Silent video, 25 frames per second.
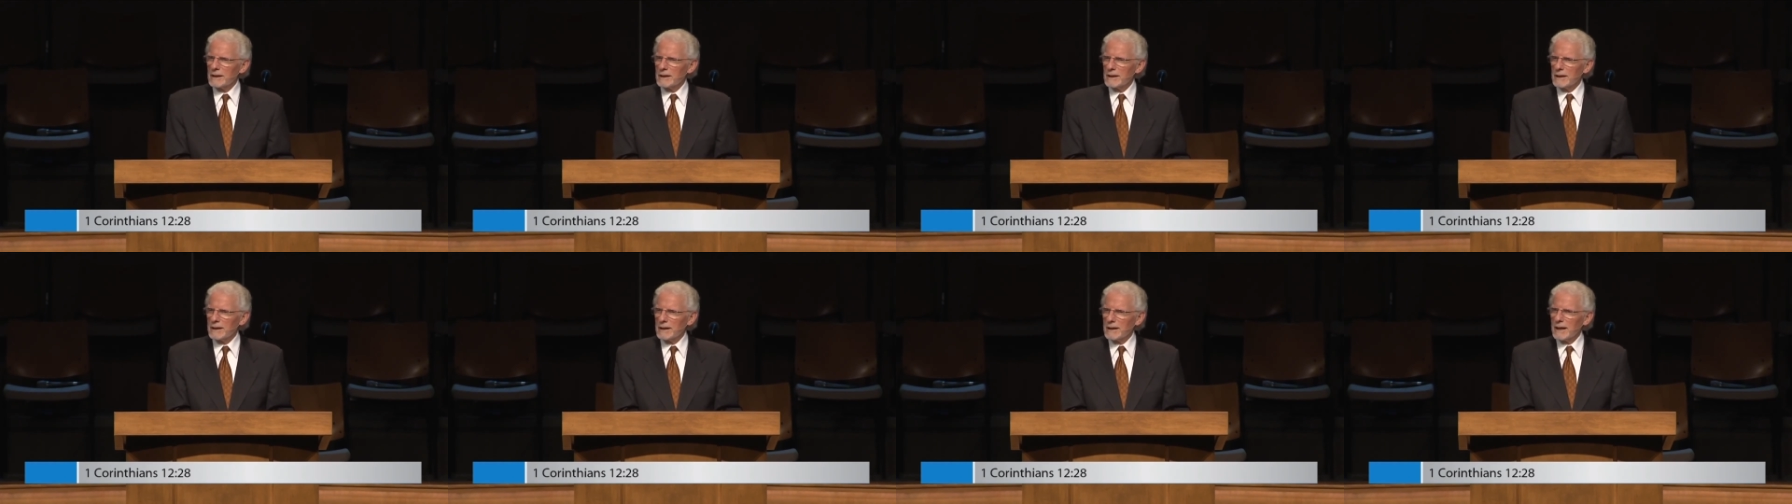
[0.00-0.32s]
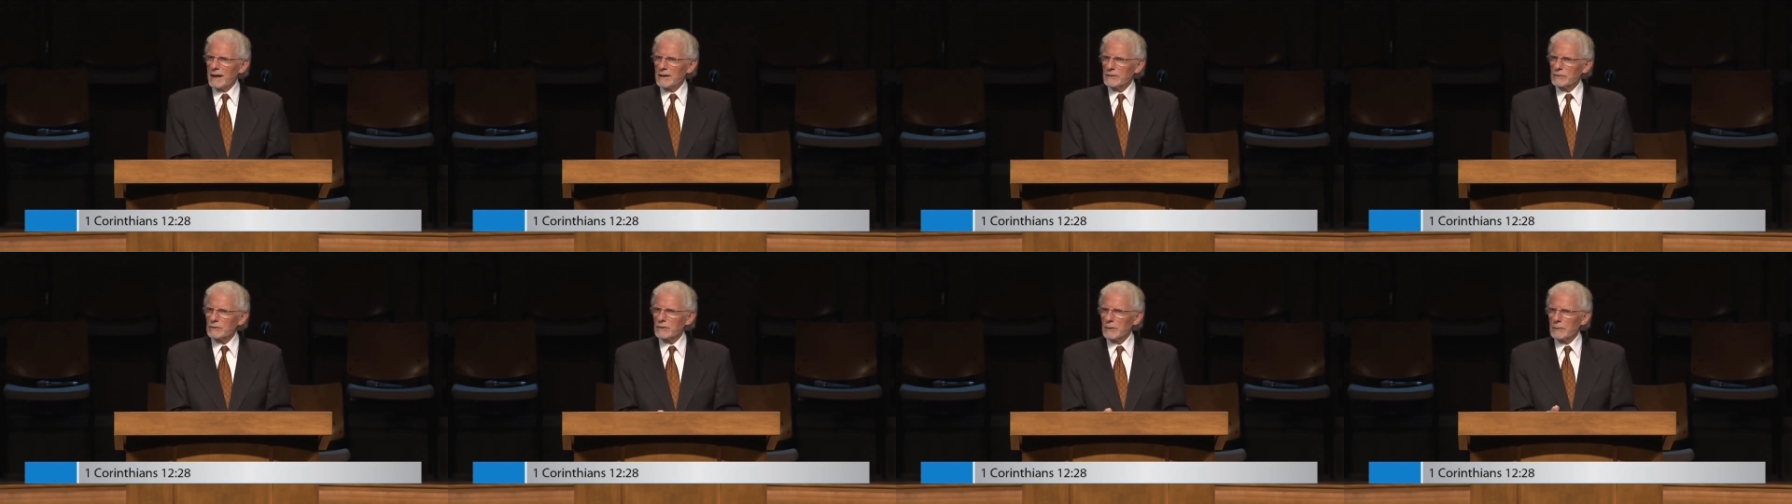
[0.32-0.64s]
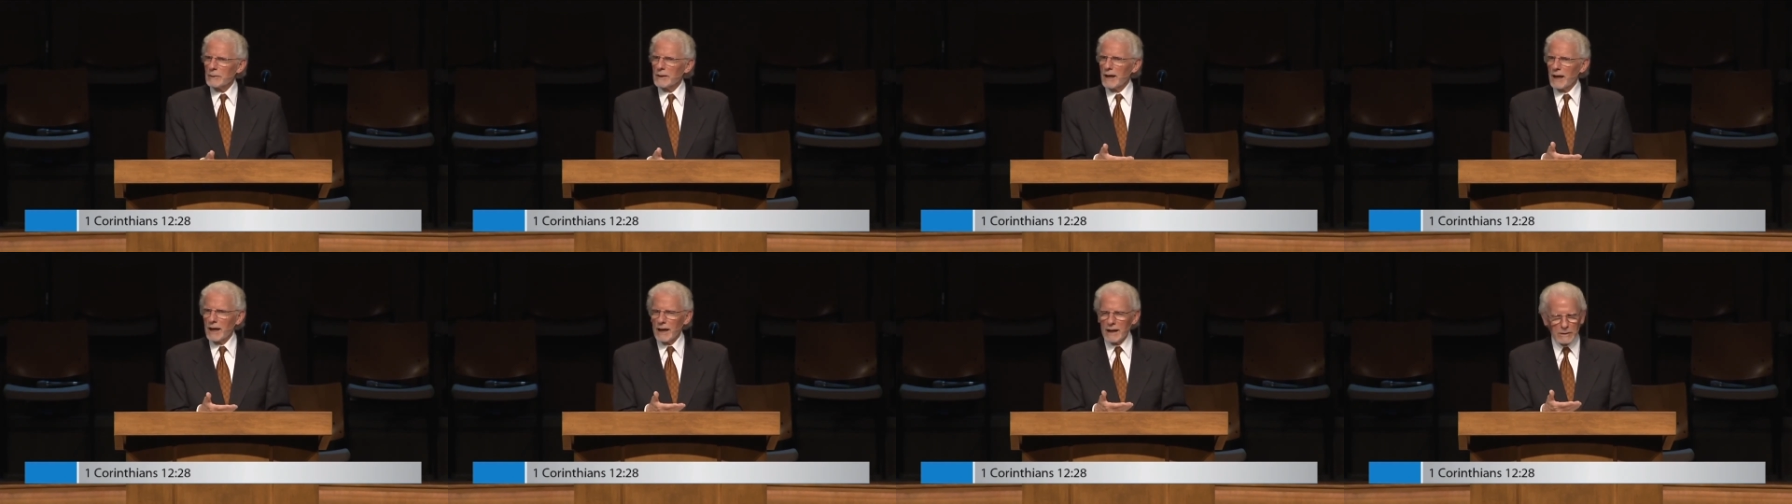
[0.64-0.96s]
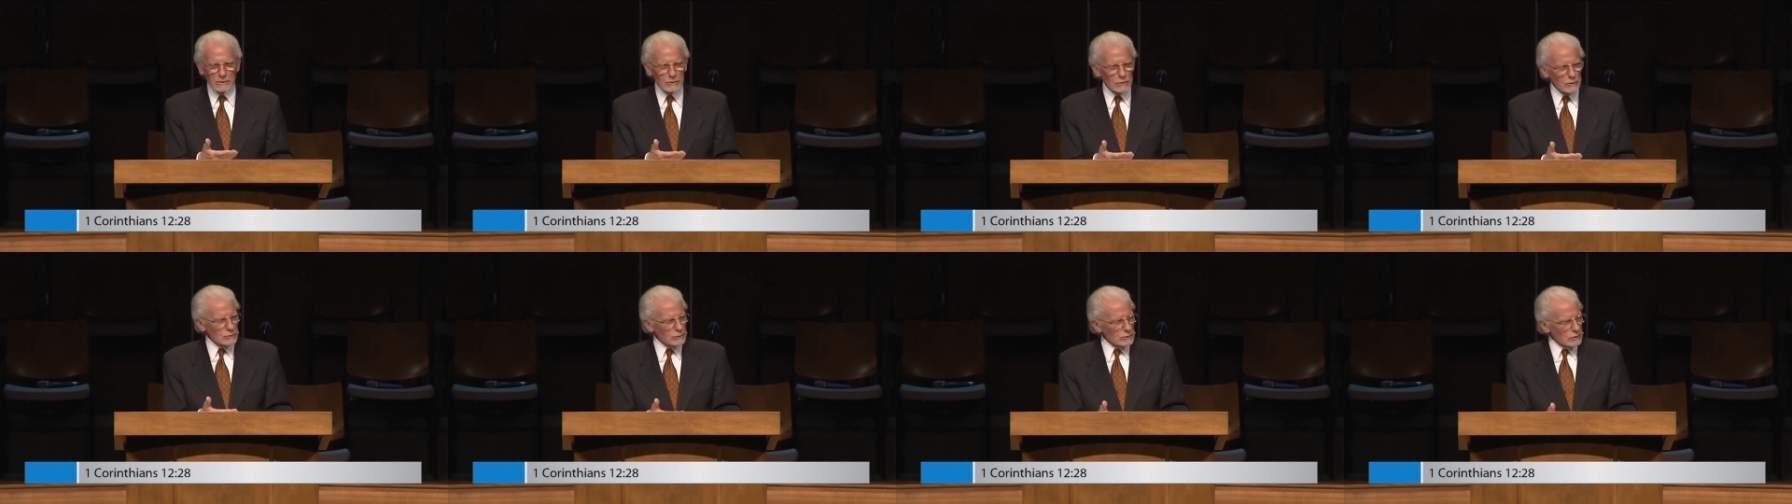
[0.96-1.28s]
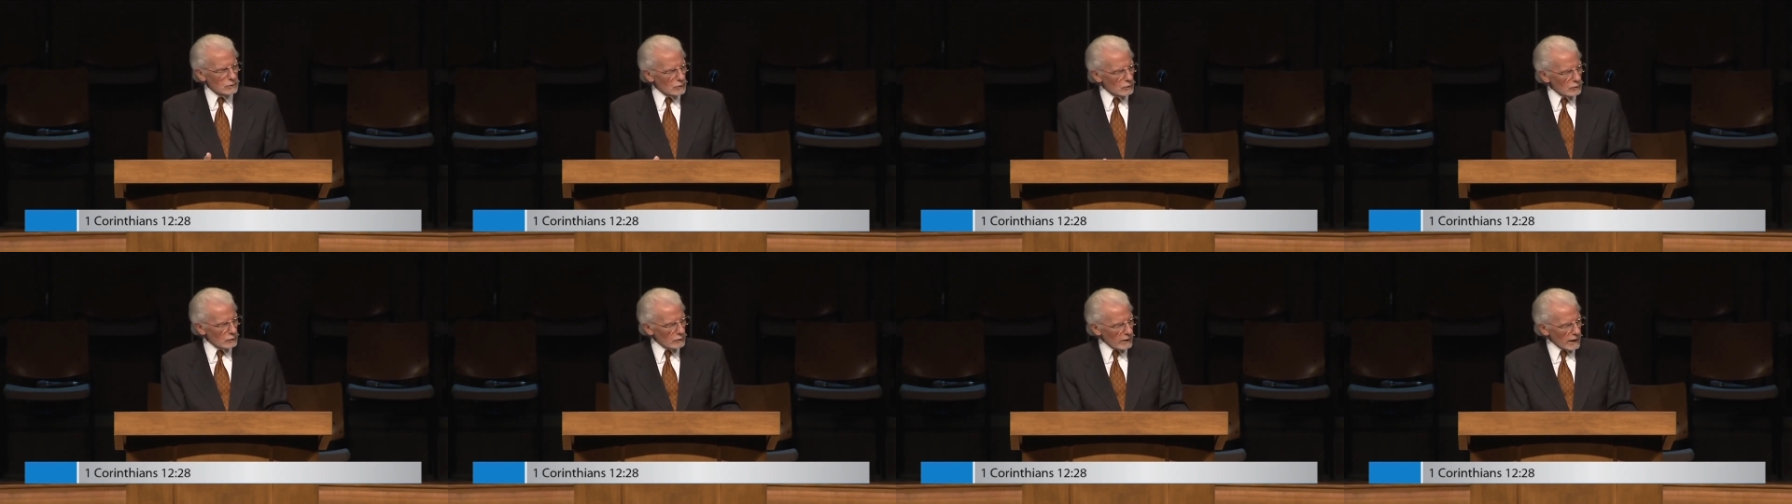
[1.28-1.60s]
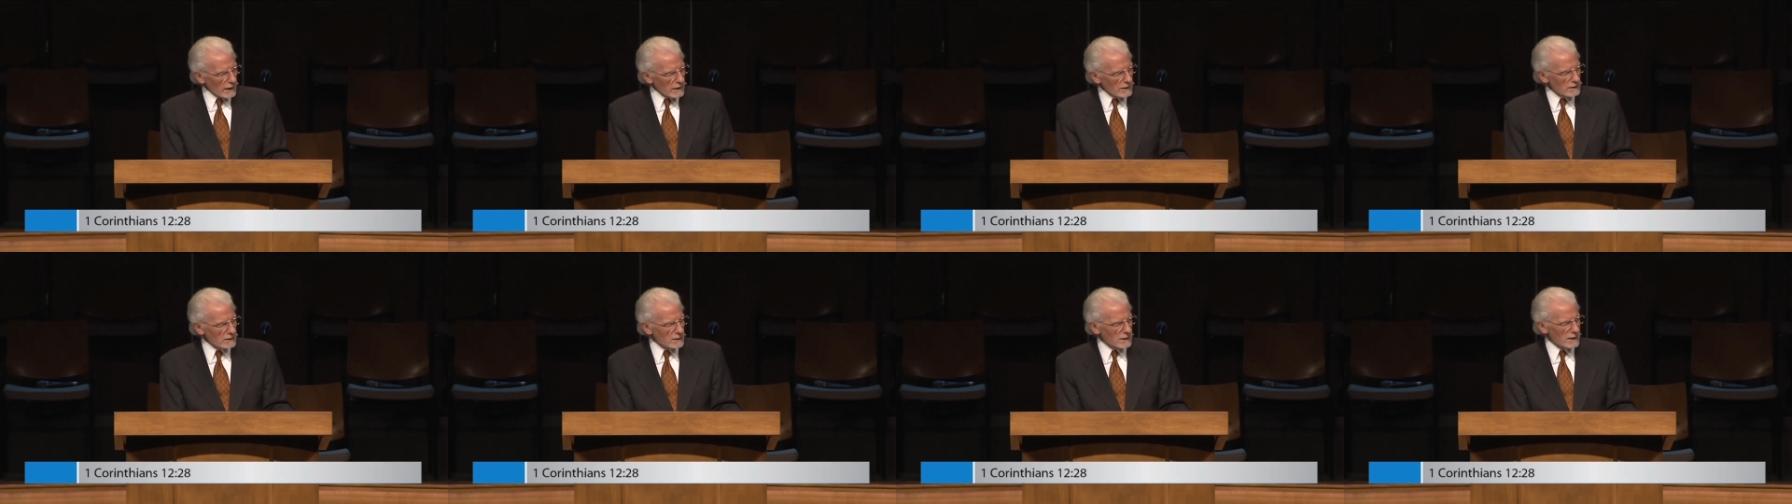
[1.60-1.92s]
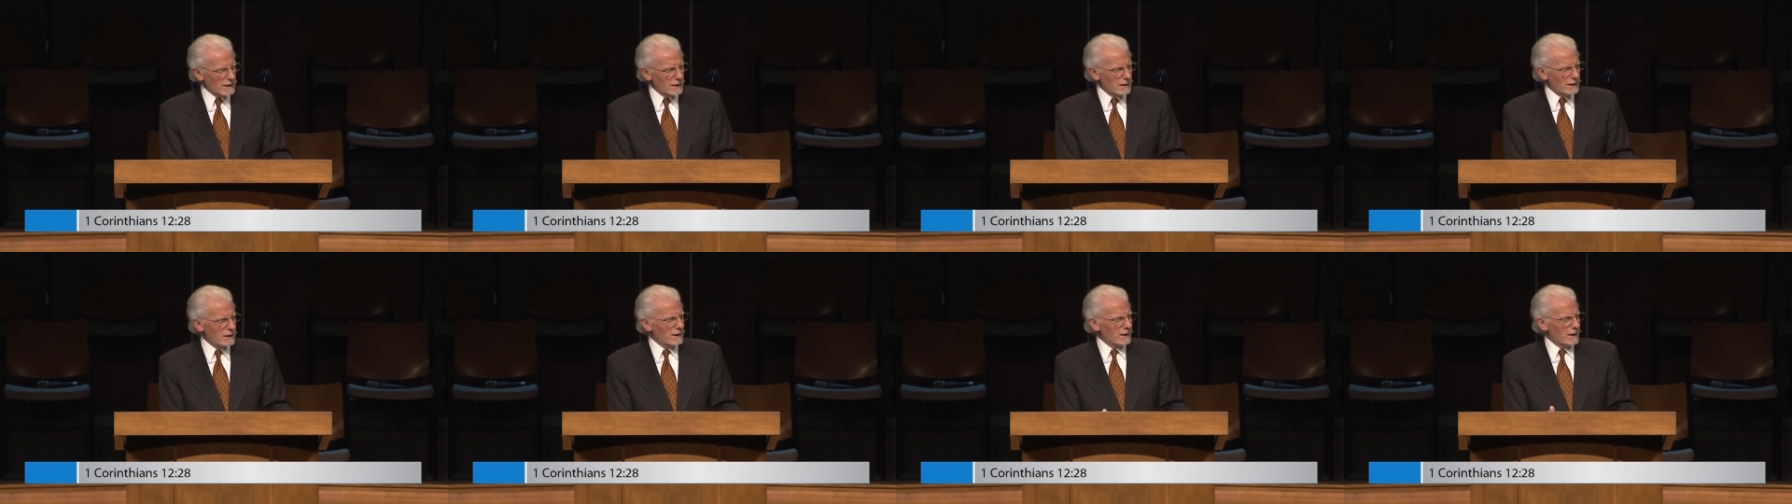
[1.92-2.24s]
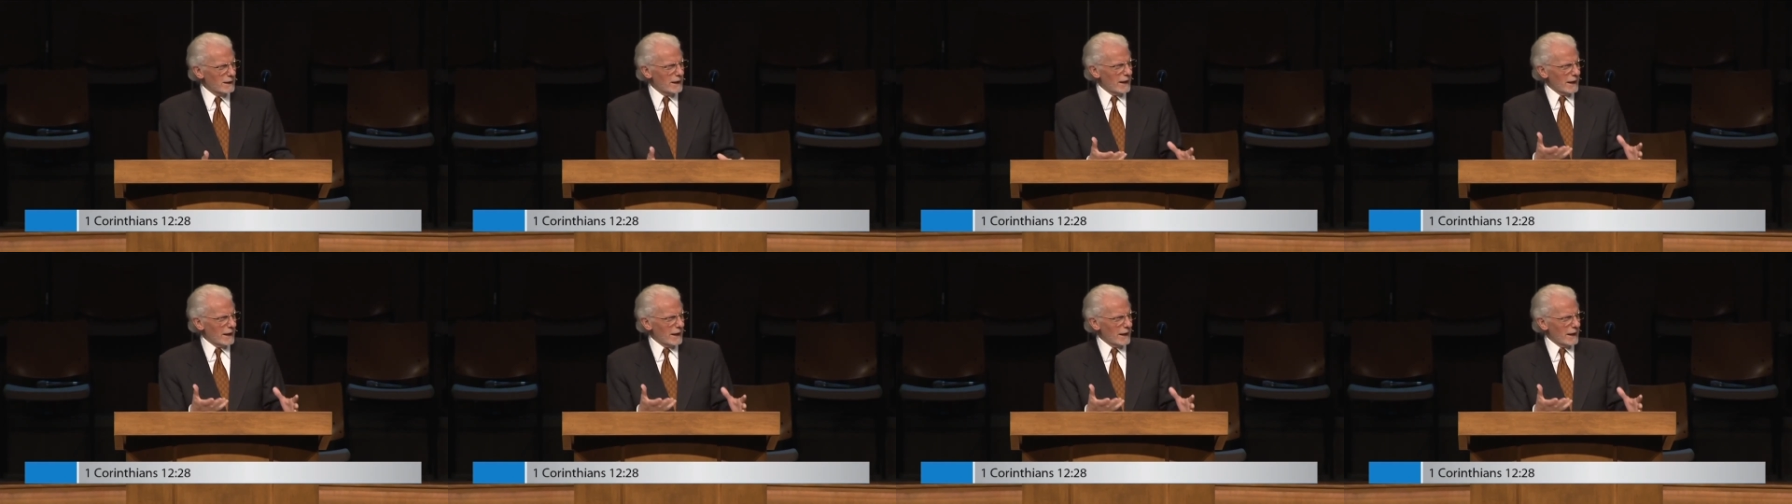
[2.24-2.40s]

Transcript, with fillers: It has to be handled correctly.